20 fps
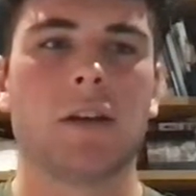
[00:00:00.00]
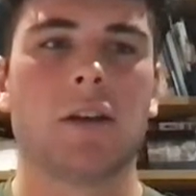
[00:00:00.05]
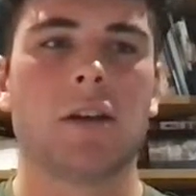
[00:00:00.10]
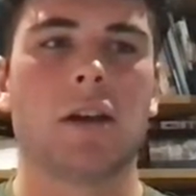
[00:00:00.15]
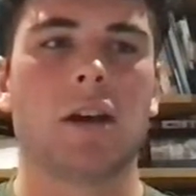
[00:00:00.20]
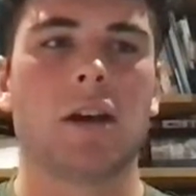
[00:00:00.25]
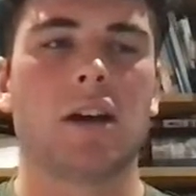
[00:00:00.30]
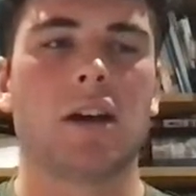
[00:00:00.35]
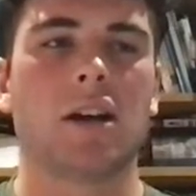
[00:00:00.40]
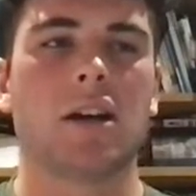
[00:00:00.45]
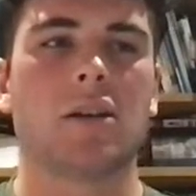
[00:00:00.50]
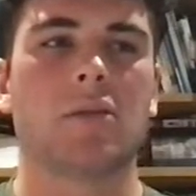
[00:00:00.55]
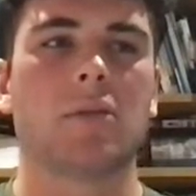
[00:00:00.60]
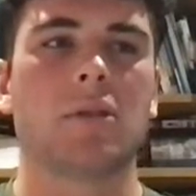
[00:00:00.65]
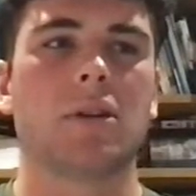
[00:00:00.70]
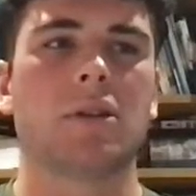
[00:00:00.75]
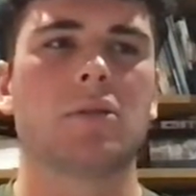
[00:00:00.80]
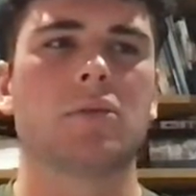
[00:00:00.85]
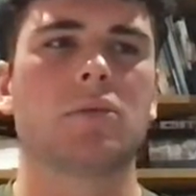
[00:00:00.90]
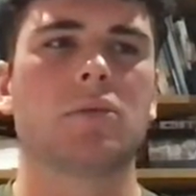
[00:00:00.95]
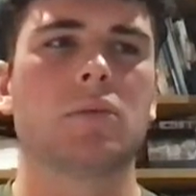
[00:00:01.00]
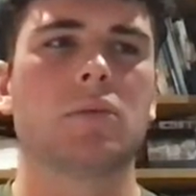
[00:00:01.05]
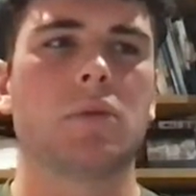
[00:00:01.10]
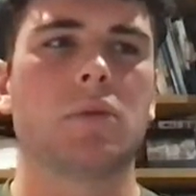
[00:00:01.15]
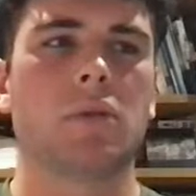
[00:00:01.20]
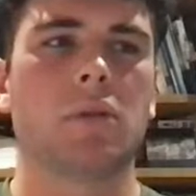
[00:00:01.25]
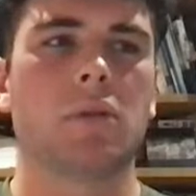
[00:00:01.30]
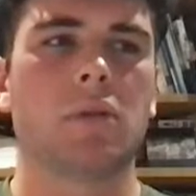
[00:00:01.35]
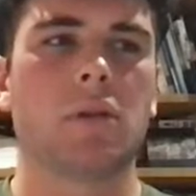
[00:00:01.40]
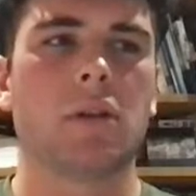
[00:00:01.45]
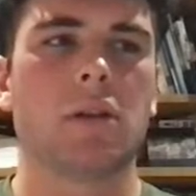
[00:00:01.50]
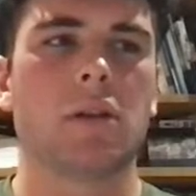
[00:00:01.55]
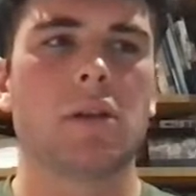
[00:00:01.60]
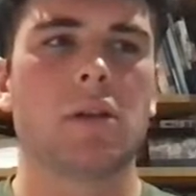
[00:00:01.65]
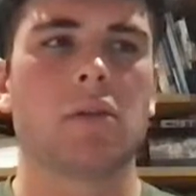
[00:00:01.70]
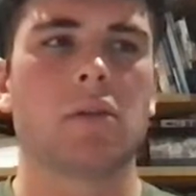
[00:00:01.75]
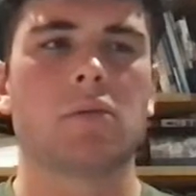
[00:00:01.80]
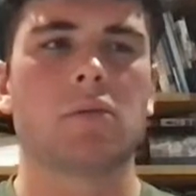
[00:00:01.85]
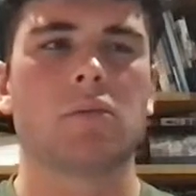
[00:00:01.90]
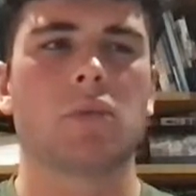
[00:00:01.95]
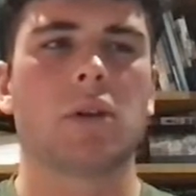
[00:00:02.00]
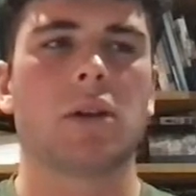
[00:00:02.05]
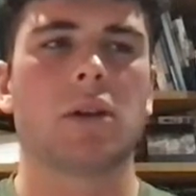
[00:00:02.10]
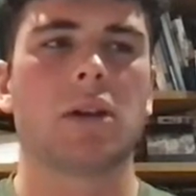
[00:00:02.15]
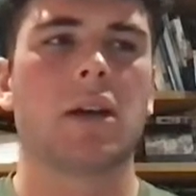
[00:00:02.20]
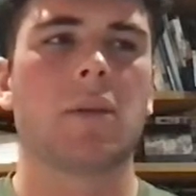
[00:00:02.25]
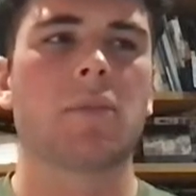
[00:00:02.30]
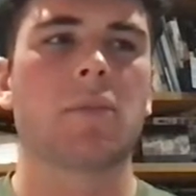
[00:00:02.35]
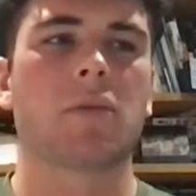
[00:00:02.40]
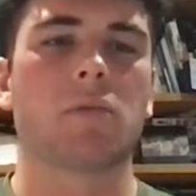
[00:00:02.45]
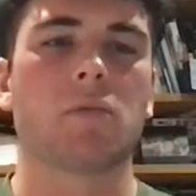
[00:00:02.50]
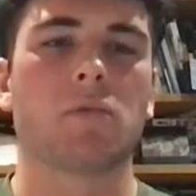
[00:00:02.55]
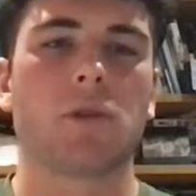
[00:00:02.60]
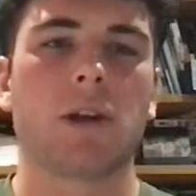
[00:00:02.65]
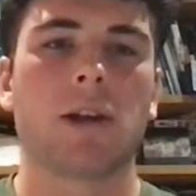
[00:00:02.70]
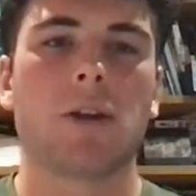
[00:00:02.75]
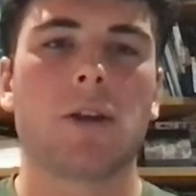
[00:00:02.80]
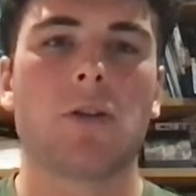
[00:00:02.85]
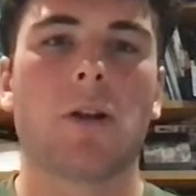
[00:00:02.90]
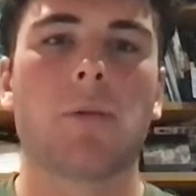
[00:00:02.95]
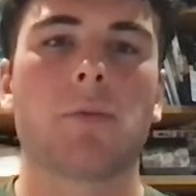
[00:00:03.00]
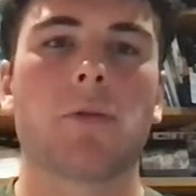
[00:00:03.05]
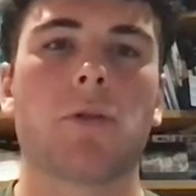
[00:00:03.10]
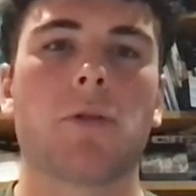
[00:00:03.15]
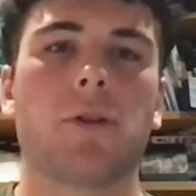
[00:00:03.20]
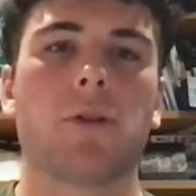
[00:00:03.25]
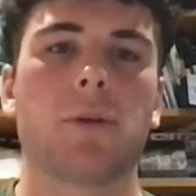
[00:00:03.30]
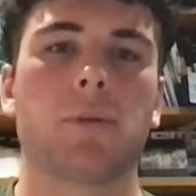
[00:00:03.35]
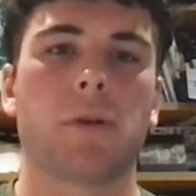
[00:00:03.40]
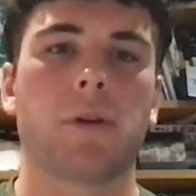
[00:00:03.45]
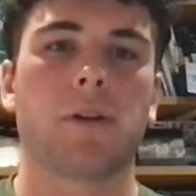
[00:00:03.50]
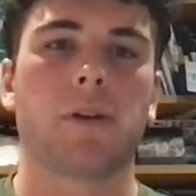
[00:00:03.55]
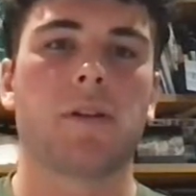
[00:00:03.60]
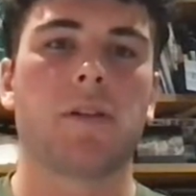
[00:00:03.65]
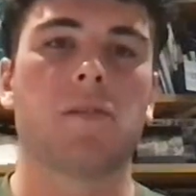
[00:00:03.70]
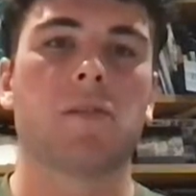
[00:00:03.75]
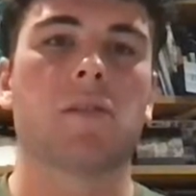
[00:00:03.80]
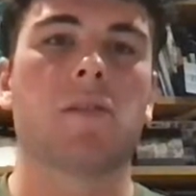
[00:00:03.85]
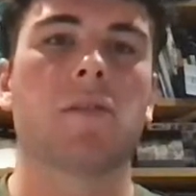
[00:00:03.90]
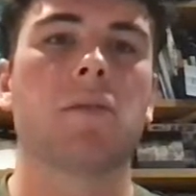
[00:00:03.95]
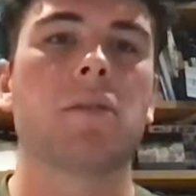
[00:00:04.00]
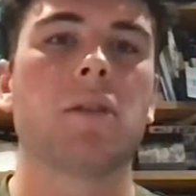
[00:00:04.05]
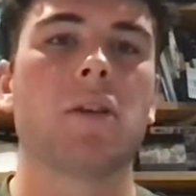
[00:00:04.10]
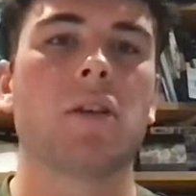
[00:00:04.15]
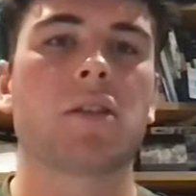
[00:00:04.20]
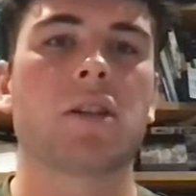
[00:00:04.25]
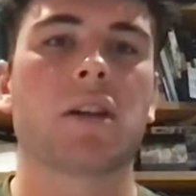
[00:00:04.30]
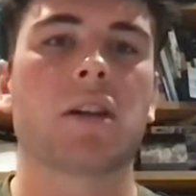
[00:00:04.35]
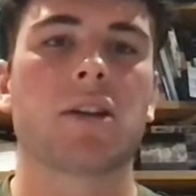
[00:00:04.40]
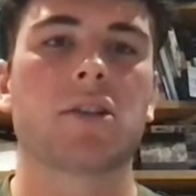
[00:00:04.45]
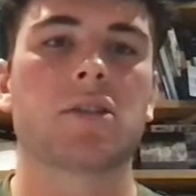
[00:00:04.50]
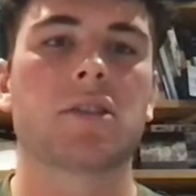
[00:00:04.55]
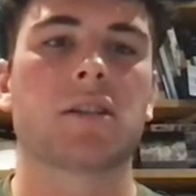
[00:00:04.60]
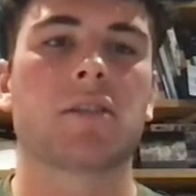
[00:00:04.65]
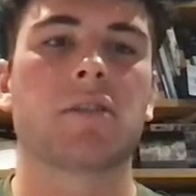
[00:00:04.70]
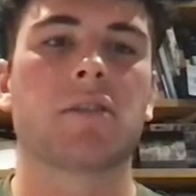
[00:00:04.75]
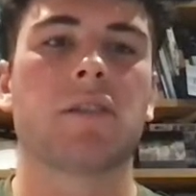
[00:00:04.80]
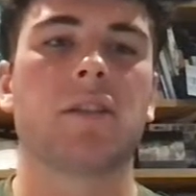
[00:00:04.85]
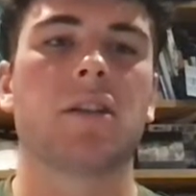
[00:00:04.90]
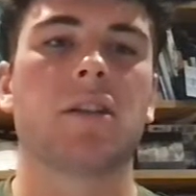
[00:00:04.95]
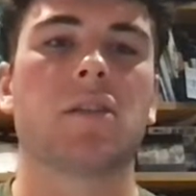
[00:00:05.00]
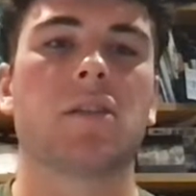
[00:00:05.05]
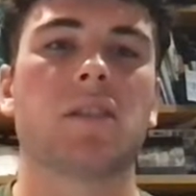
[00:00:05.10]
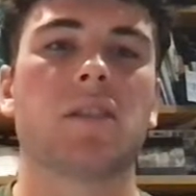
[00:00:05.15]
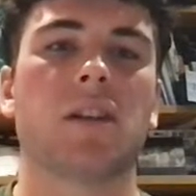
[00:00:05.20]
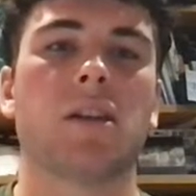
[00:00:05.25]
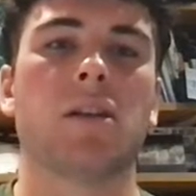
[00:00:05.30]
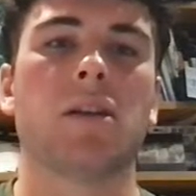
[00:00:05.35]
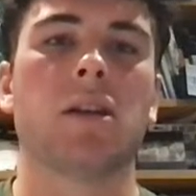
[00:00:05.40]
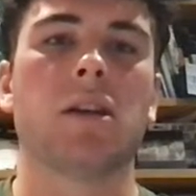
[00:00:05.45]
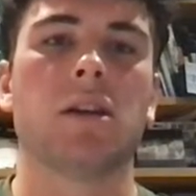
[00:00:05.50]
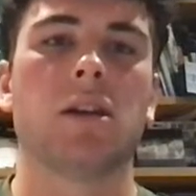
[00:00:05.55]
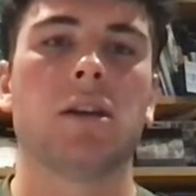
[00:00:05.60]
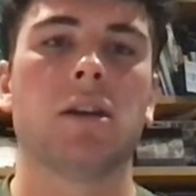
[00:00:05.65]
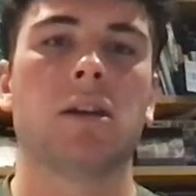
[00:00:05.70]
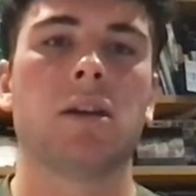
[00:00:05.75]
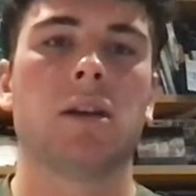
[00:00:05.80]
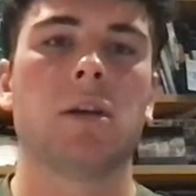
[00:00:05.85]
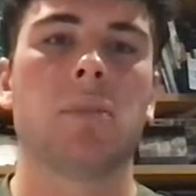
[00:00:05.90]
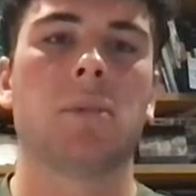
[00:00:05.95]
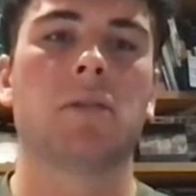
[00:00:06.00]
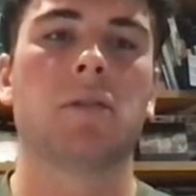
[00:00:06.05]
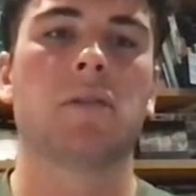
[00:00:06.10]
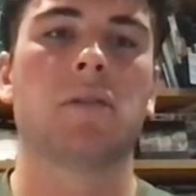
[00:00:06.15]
Well, we had some really early pre-season. That's kind of just like fitness and a bit of